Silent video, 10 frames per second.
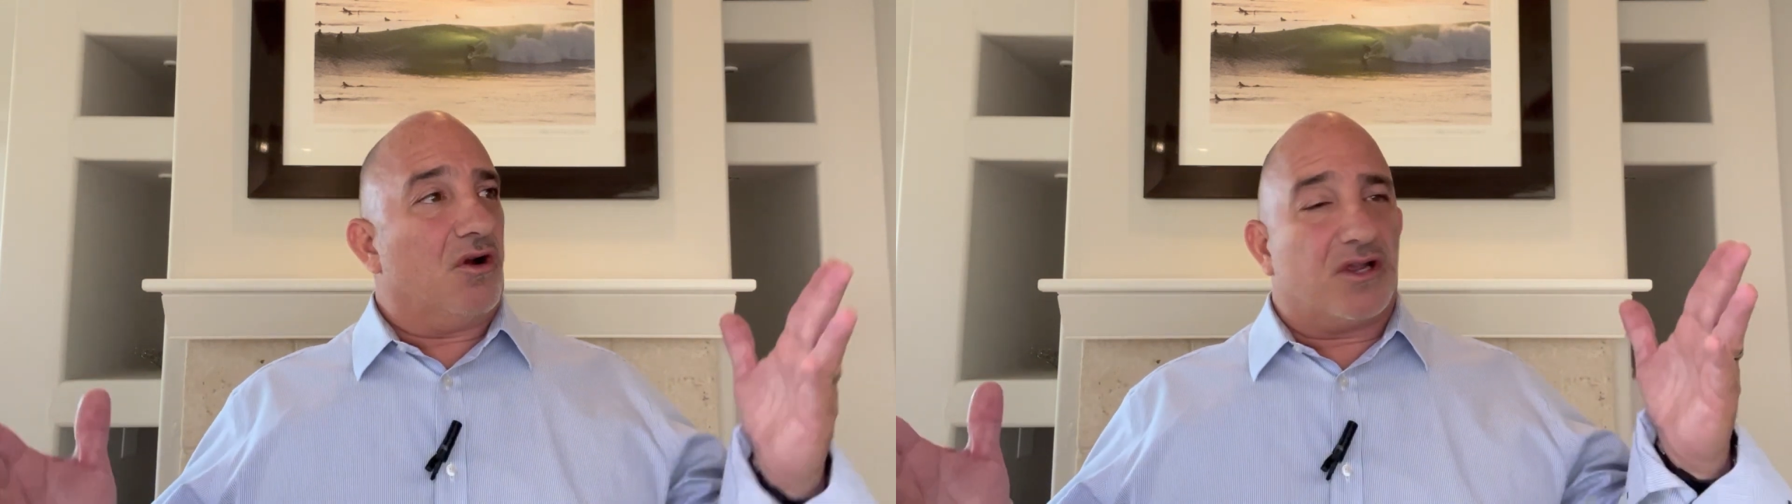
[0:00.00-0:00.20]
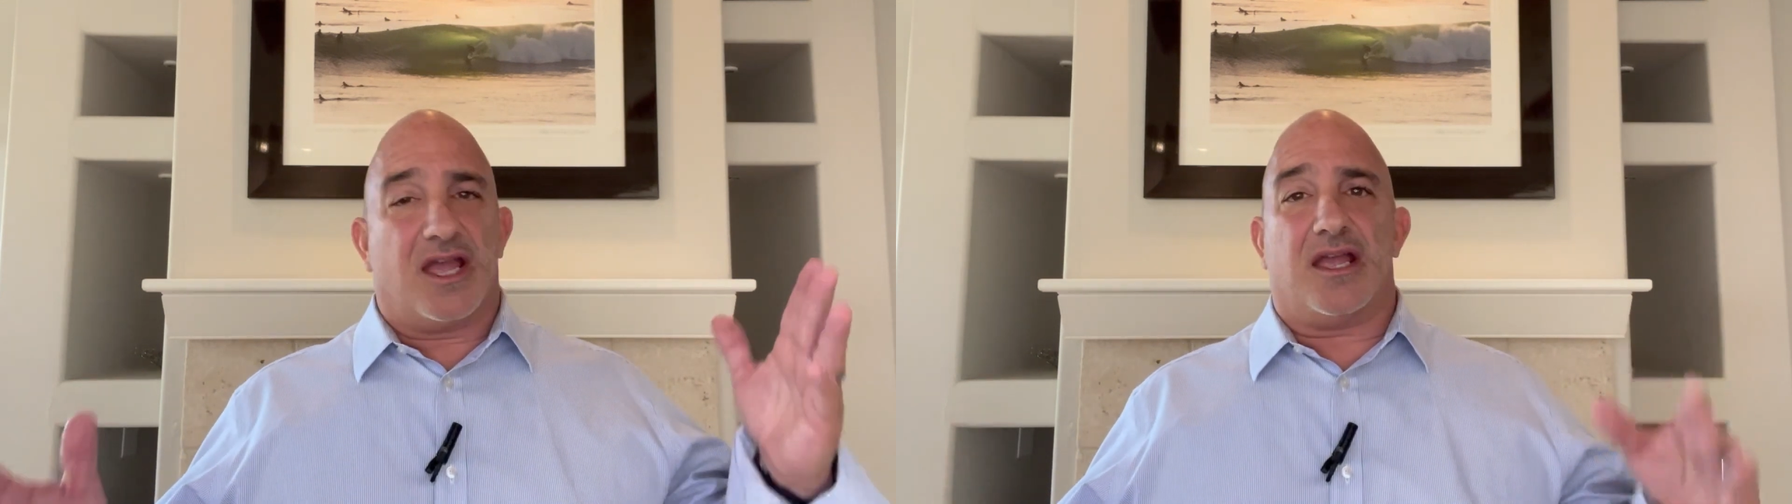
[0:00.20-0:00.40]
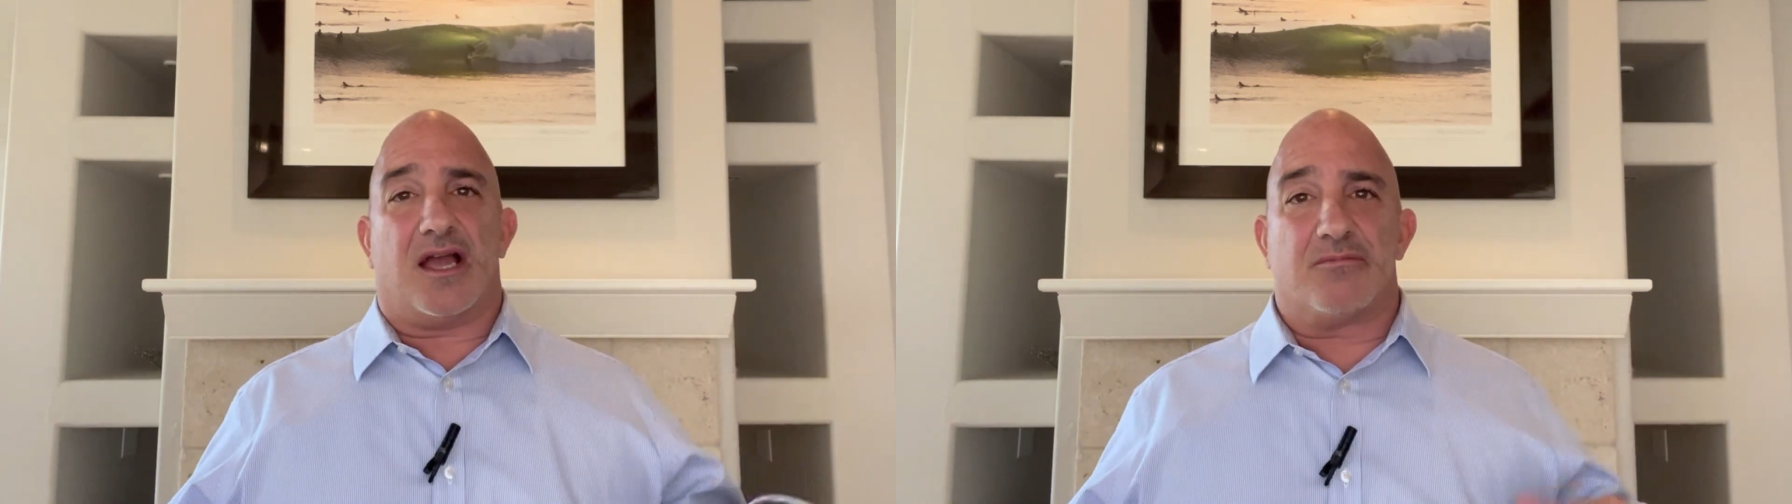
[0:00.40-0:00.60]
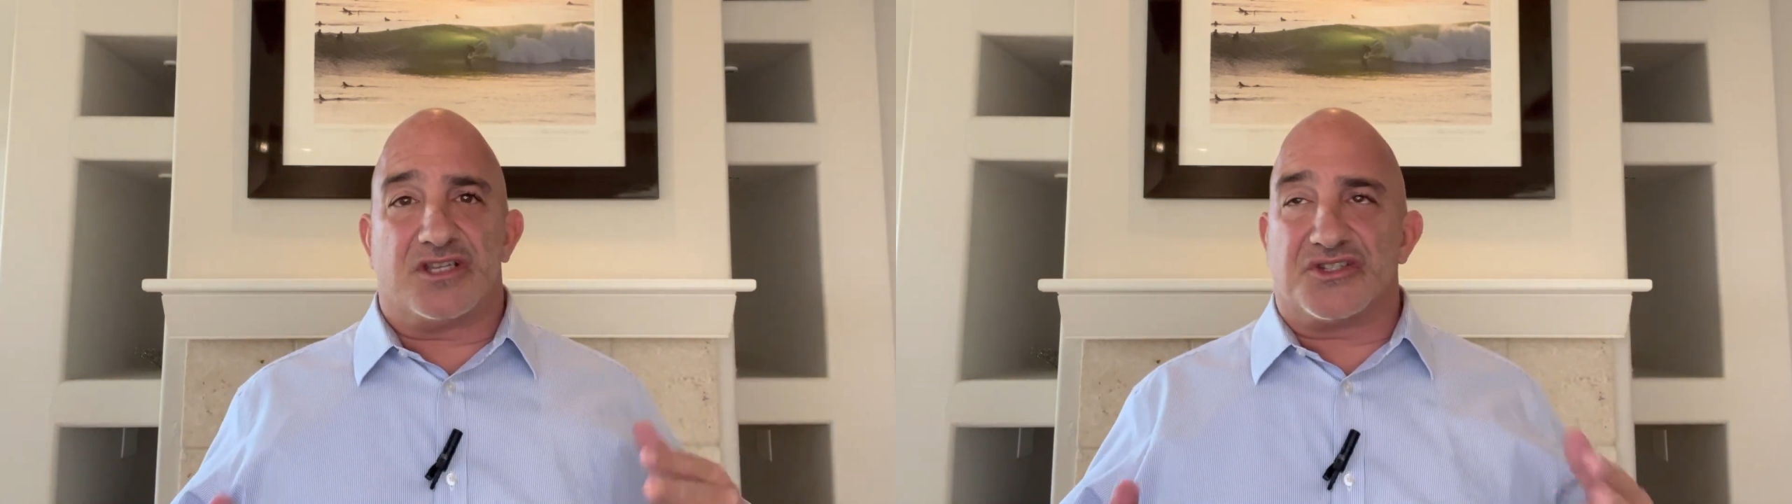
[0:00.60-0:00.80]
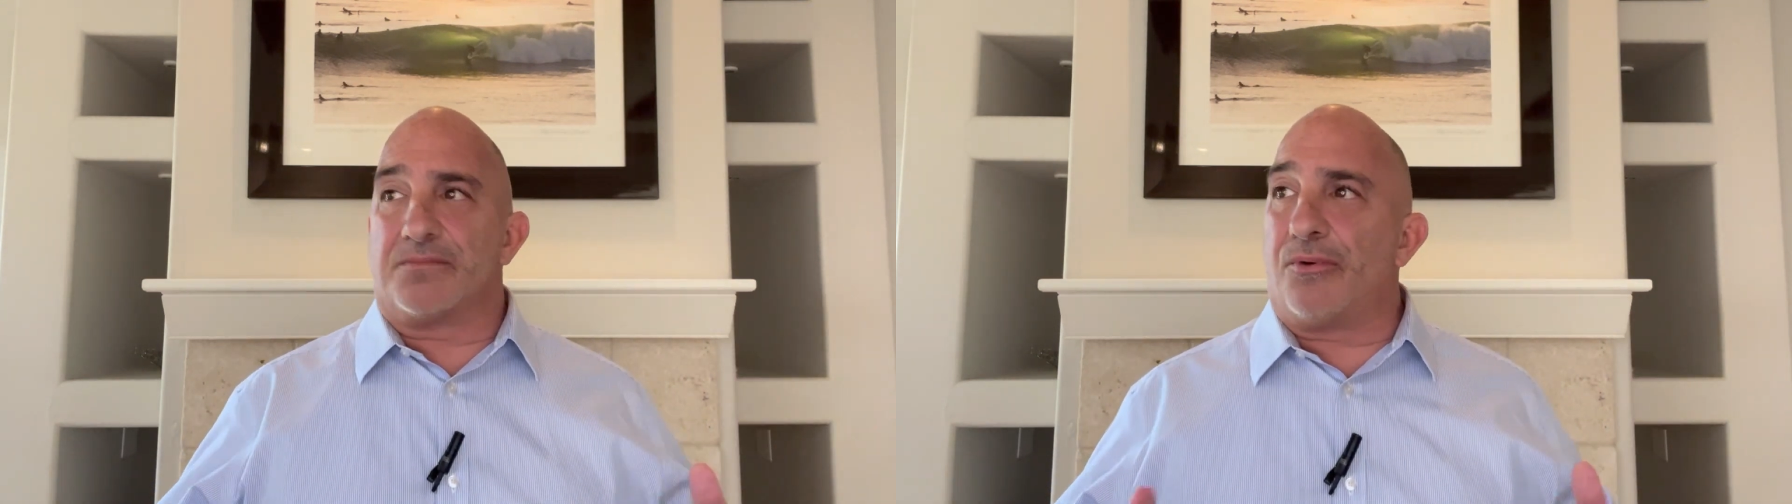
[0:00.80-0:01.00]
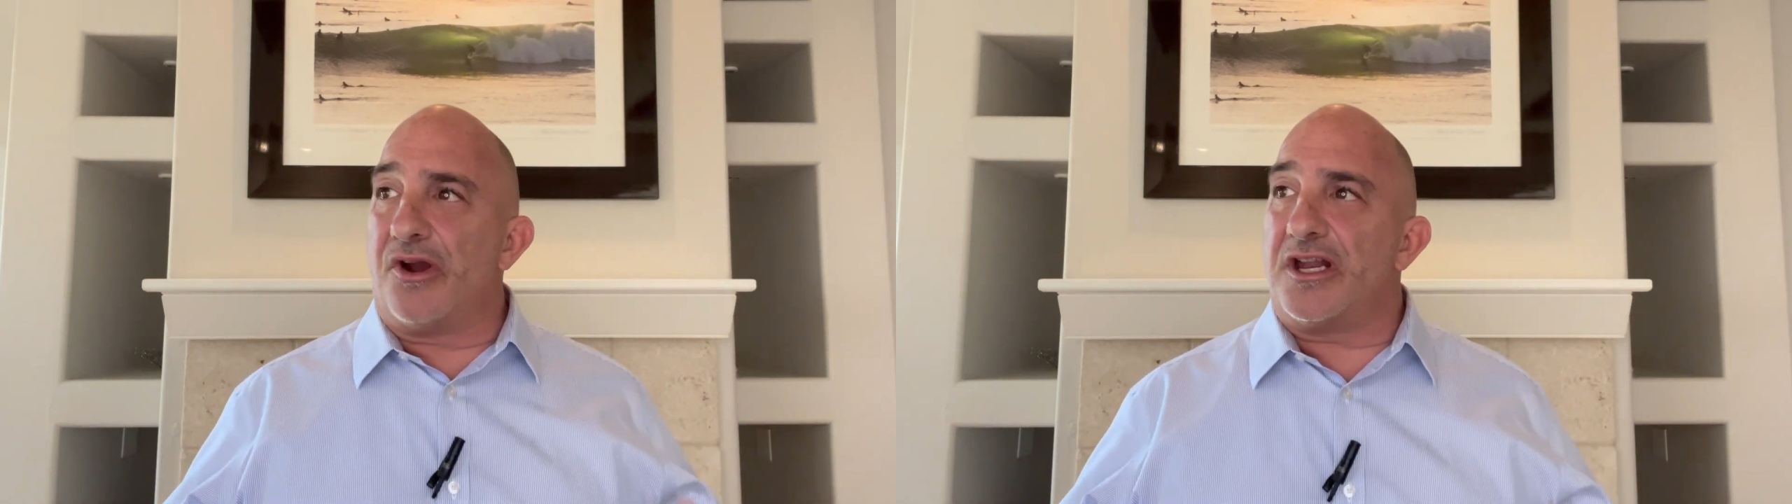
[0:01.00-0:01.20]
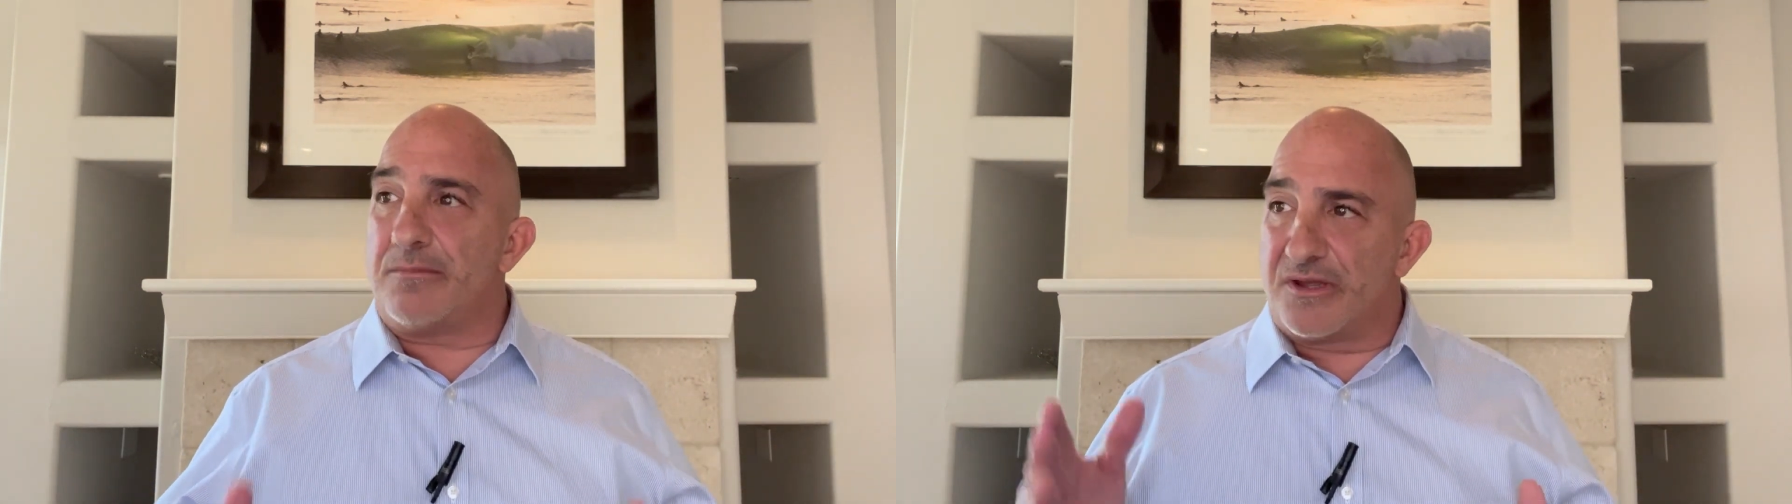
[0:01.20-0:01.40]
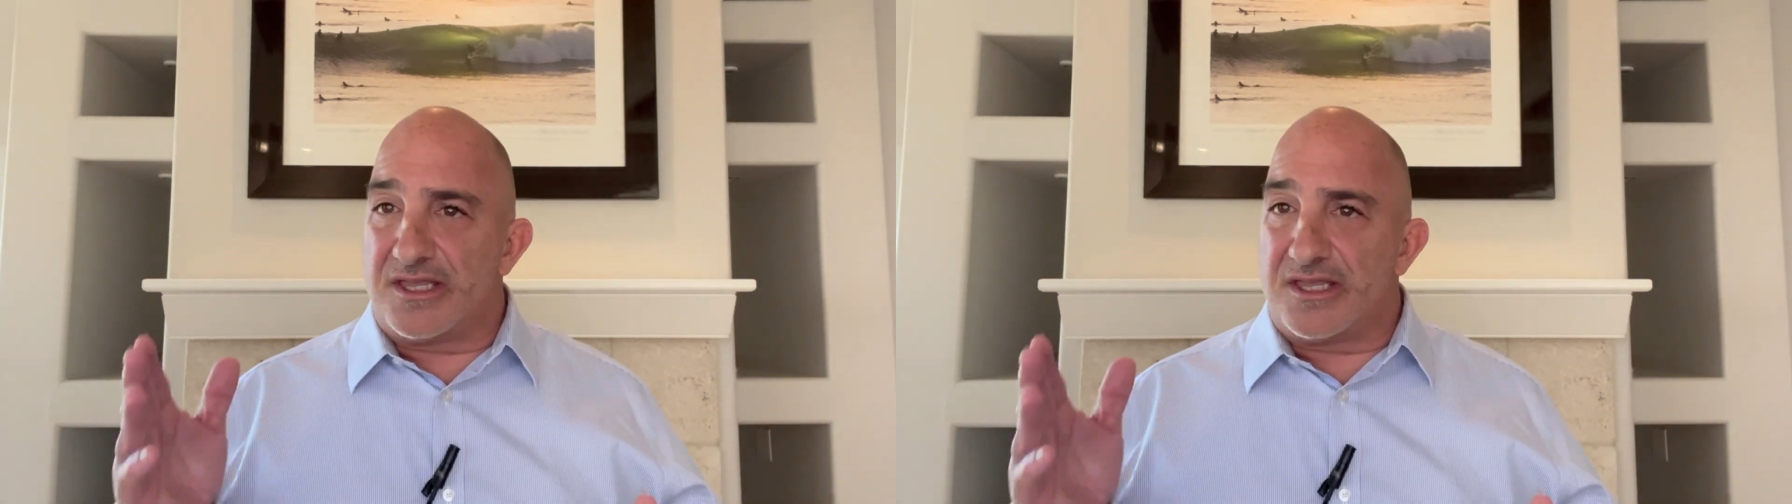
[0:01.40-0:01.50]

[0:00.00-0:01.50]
okay, I'm disappointed, but